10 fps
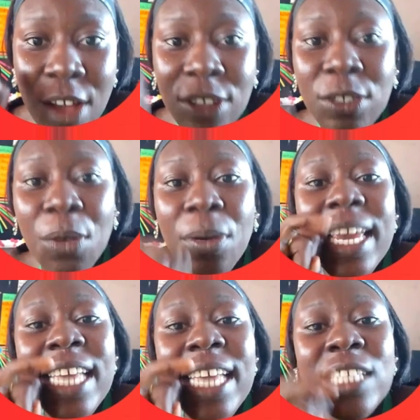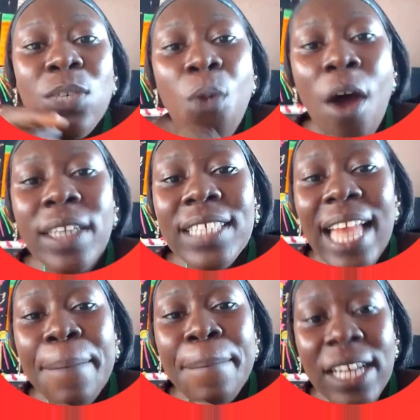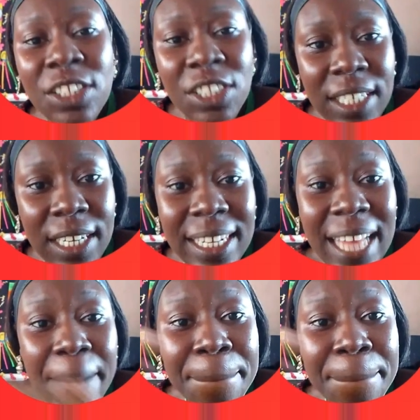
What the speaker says: So it works like magic that